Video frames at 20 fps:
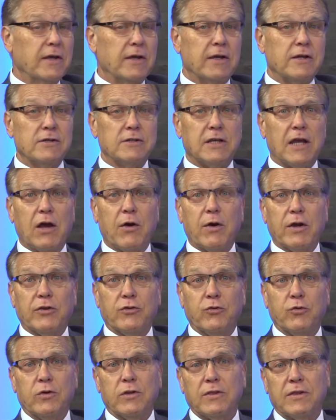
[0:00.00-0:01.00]
here's how I
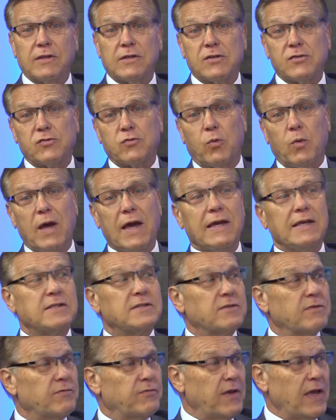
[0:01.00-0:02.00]
do it, and this is why
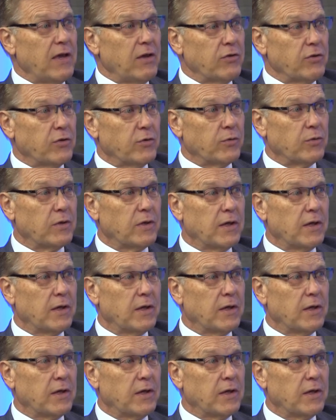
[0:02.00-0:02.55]
it's of value.